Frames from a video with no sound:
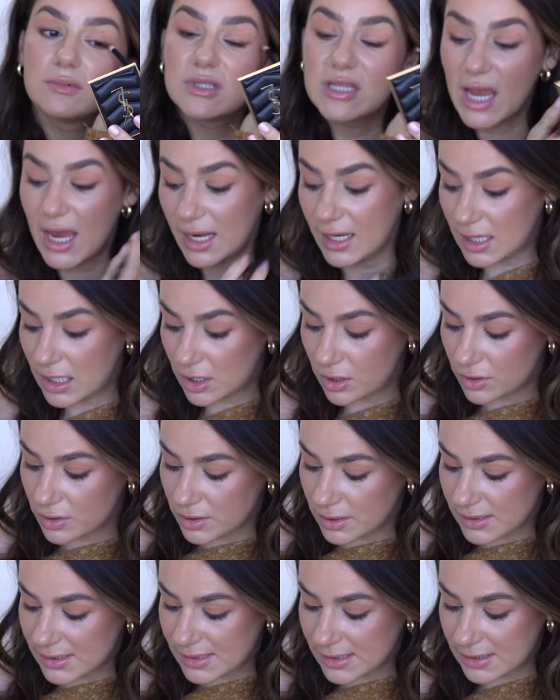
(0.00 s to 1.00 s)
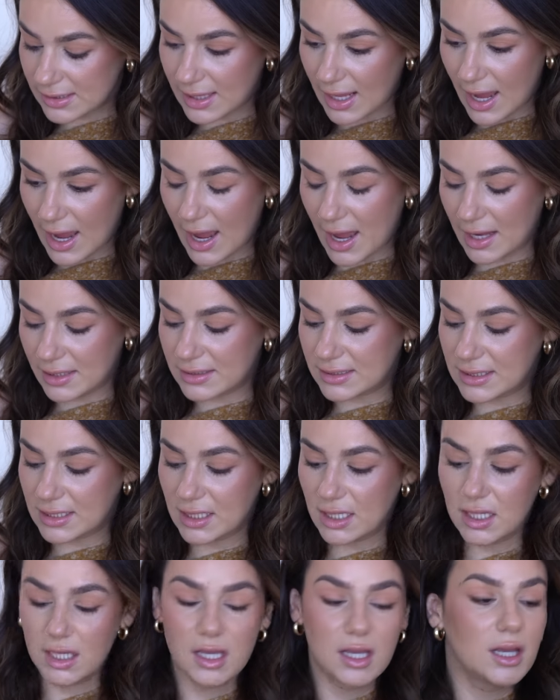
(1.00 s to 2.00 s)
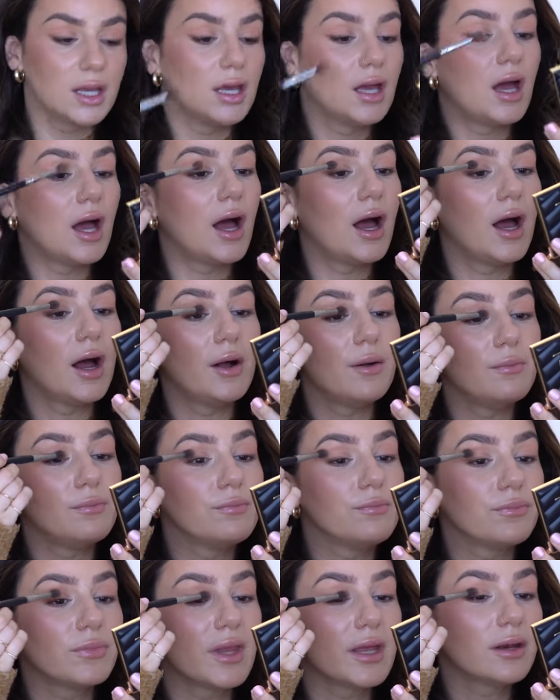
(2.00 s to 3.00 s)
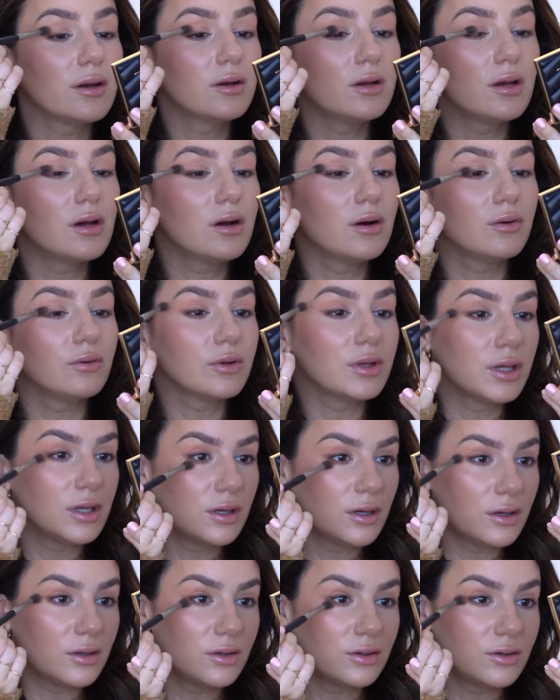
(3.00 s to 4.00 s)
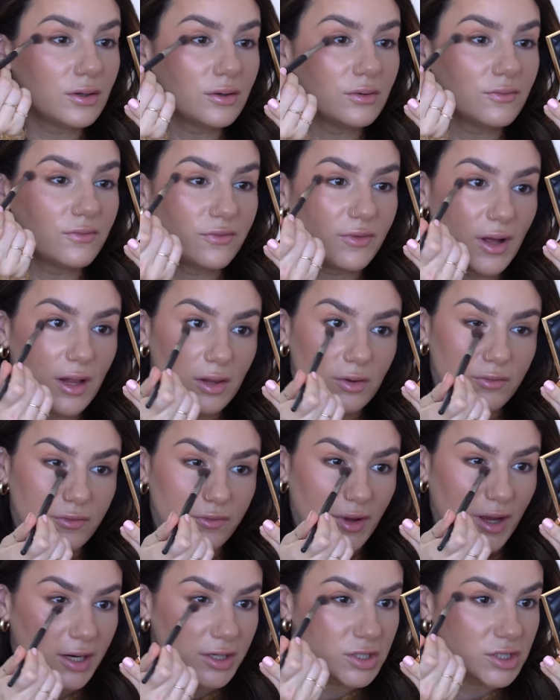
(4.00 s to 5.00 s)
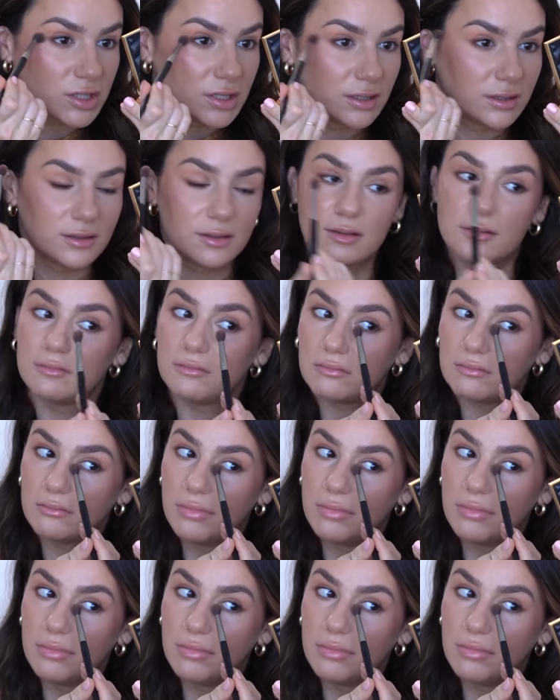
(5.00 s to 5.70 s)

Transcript: 10 years that um, I don't know, you know, you don't follow fashion